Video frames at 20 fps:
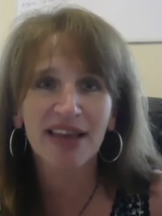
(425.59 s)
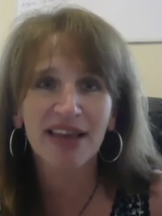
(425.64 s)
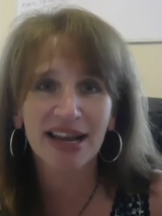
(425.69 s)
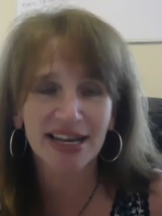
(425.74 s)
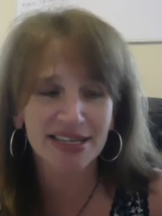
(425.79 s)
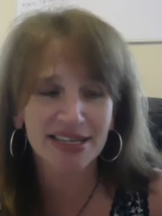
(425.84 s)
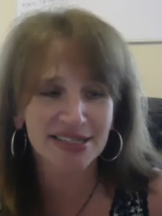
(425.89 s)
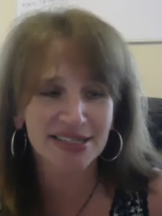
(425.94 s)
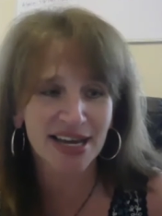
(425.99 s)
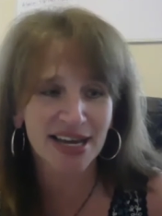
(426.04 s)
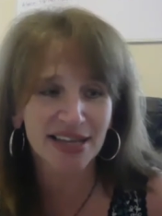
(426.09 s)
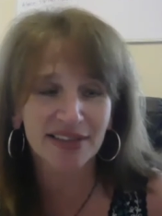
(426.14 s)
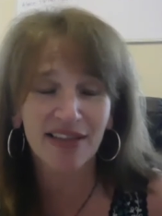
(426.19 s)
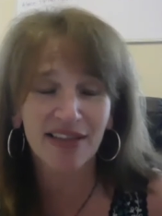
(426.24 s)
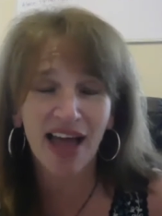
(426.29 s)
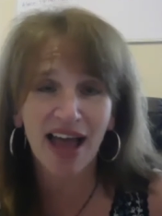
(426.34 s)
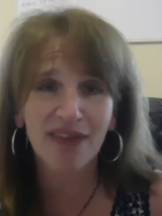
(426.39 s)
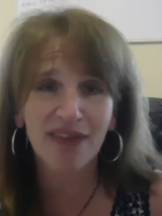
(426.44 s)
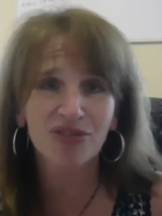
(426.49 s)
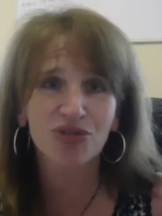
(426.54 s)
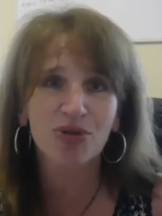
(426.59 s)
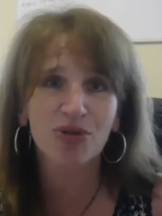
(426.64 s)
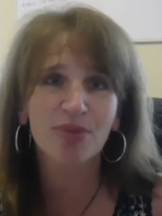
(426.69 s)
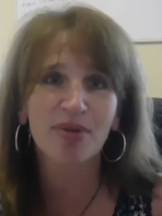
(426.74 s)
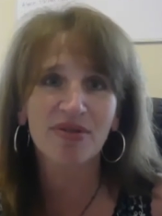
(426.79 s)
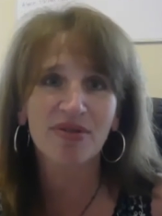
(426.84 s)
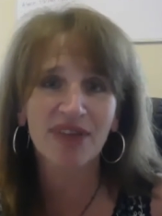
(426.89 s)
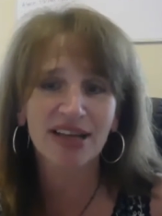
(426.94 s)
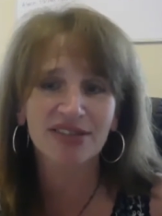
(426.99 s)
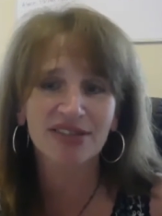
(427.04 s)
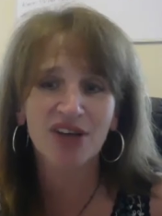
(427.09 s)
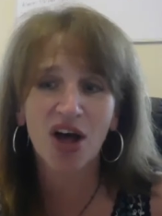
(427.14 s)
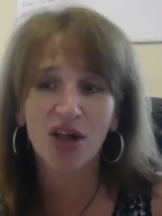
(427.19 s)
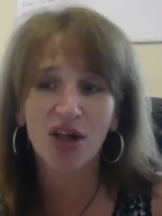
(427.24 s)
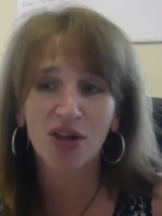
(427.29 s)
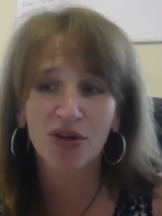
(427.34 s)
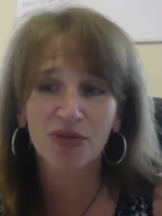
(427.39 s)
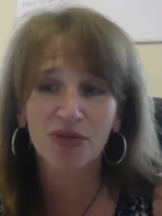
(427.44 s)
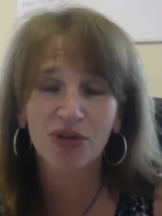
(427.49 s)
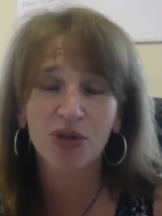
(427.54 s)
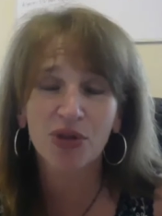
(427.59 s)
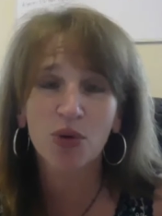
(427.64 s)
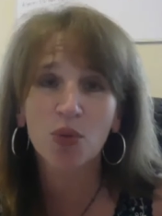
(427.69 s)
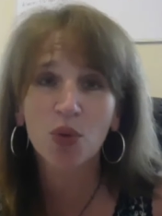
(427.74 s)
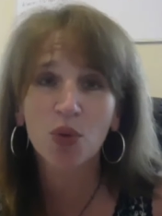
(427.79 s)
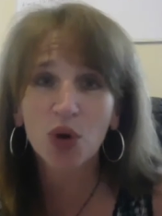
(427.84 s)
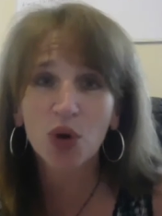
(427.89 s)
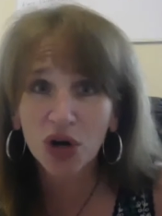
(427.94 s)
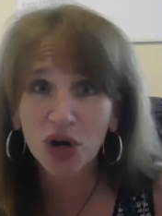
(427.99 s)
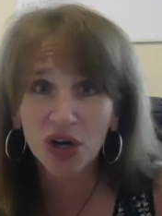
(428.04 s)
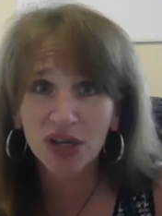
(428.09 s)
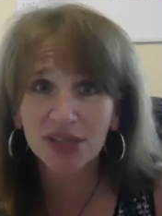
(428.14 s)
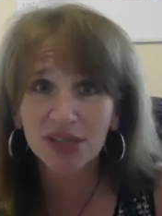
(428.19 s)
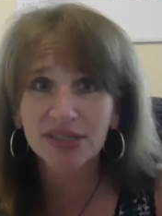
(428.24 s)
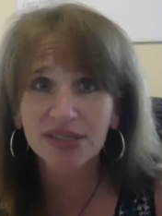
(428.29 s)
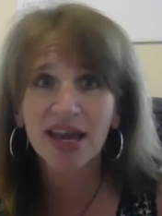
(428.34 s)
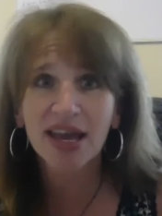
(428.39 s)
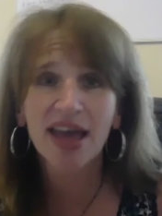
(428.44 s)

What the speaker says: that has done live stream events all over the world